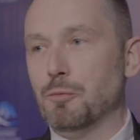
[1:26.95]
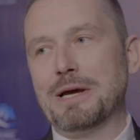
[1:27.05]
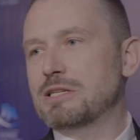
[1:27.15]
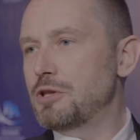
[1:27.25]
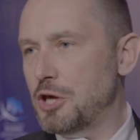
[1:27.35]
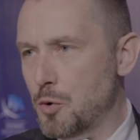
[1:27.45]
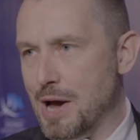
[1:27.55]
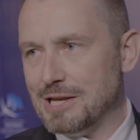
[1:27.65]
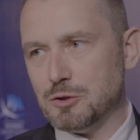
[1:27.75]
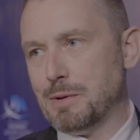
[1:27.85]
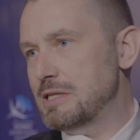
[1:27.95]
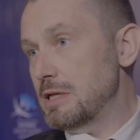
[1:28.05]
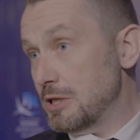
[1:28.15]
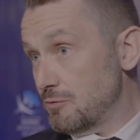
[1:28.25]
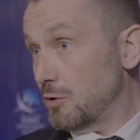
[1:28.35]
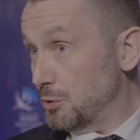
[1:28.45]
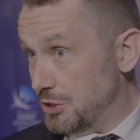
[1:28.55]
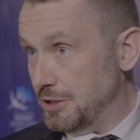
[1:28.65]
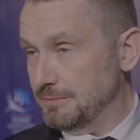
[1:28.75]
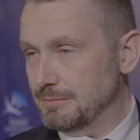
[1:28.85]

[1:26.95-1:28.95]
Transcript: based in the US or based in Israel would do.